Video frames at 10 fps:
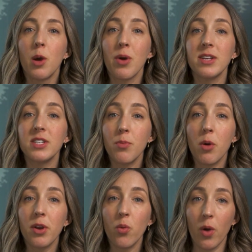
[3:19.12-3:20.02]
Present
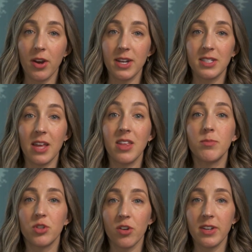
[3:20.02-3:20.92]
moment awareness and the
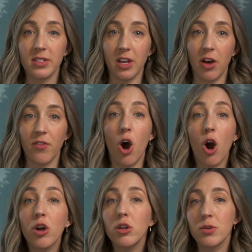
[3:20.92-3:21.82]
observing self
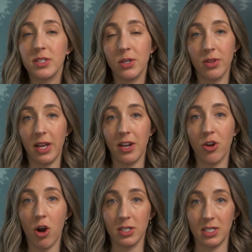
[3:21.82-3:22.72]
are closely
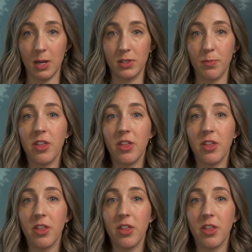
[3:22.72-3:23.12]
related concepts,